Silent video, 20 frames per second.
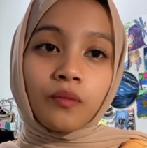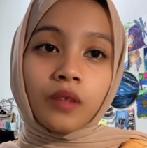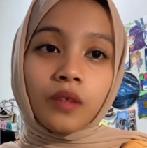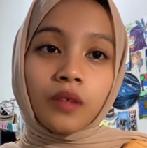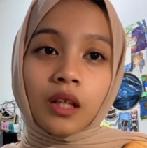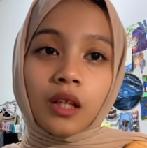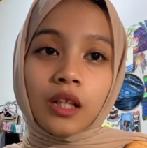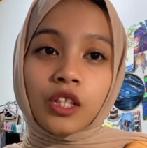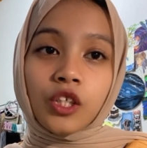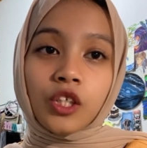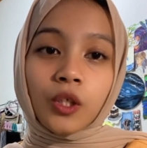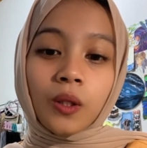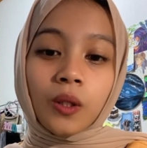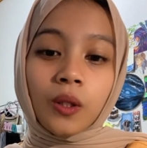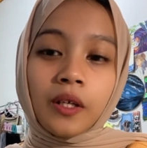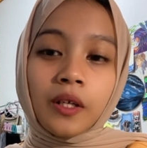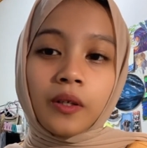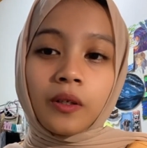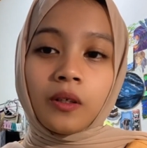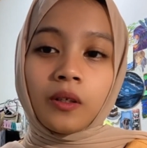That's
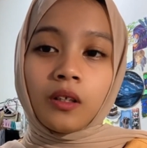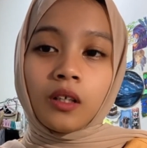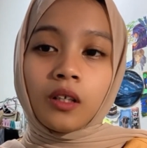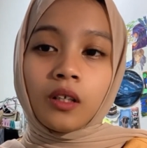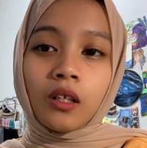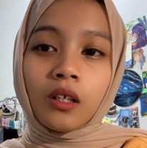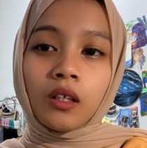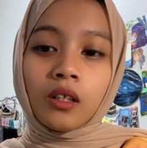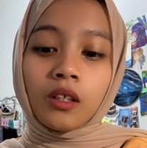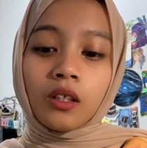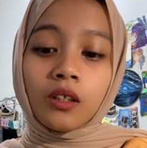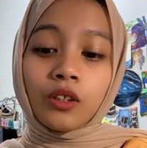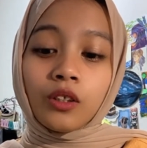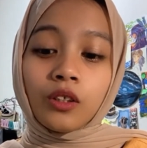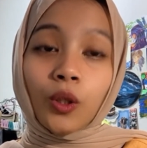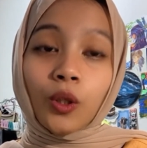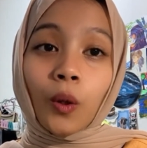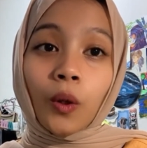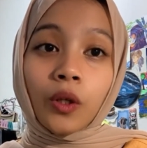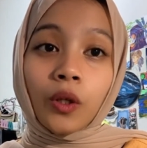clear,
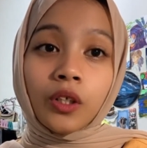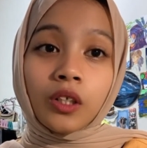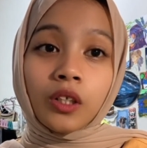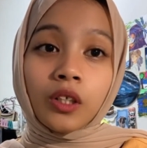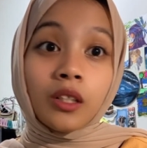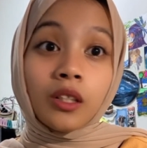short,